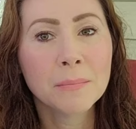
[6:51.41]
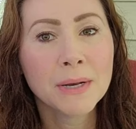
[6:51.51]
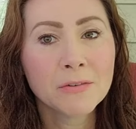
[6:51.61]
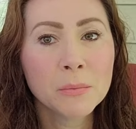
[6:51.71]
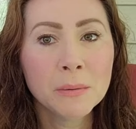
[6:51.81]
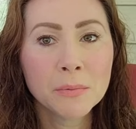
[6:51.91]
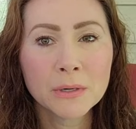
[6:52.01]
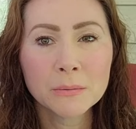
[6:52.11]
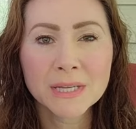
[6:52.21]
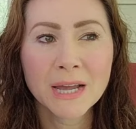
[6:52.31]
But I remember
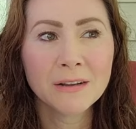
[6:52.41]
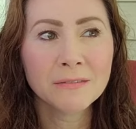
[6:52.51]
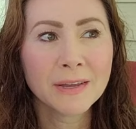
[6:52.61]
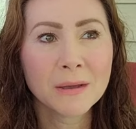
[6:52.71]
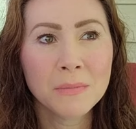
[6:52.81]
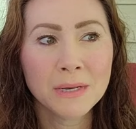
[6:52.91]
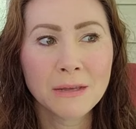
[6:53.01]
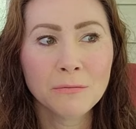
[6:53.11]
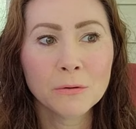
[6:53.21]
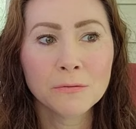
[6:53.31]
it was kind of like a
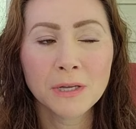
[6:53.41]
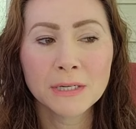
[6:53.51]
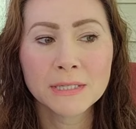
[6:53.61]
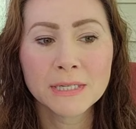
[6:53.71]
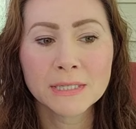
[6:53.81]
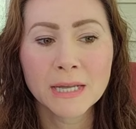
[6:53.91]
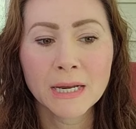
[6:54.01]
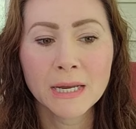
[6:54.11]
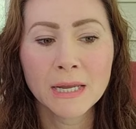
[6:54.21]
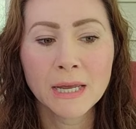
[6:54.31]
medieval fantasy
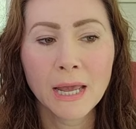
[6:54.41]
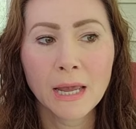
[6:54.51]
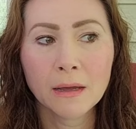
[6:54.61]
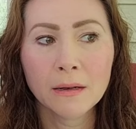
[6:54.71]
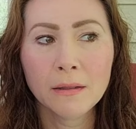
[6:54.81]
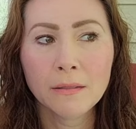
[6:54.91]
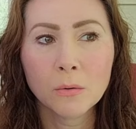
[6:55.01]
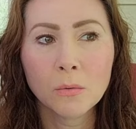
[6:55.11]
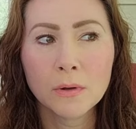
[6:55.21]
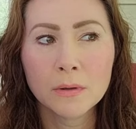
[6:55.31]
setting and
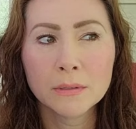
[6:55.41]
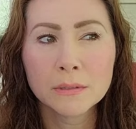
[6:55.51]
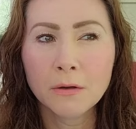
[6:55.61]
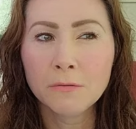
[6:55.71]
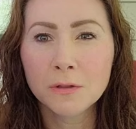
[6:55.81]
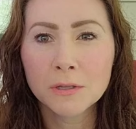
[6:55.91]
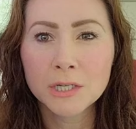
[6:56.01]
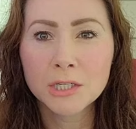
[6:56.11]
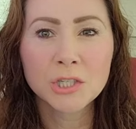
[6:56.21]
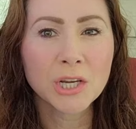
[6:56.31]
there was a
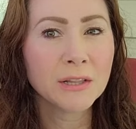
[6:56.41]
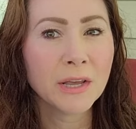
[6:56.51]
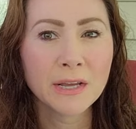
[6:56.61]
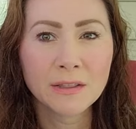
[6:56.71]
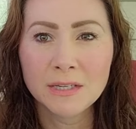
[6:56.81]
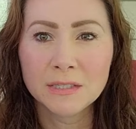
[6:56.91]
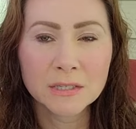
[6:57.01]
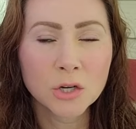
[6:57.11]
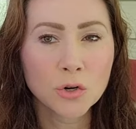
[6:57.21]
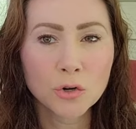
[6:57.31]
village and like
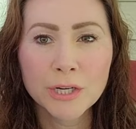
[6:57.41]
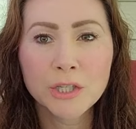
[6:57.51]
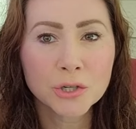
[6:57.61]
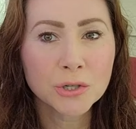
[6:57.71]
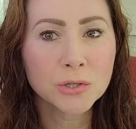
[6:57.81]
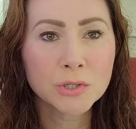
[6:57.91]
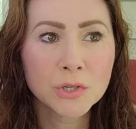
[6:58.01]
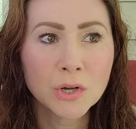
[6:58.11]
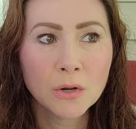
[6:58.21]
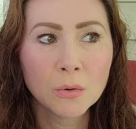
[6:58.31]
these creatures